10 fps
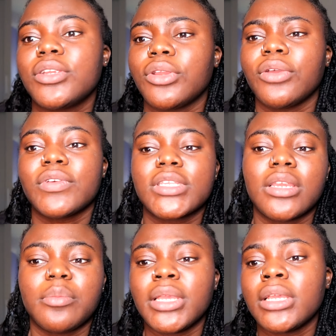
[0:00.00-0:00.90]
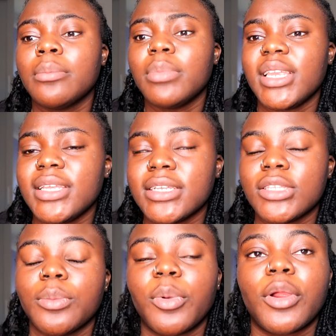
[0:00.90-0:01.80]
I don't know if it's going to be completed
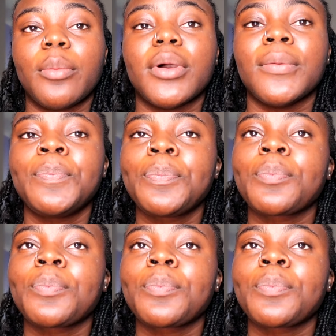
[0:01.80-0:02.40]
tomorrow, but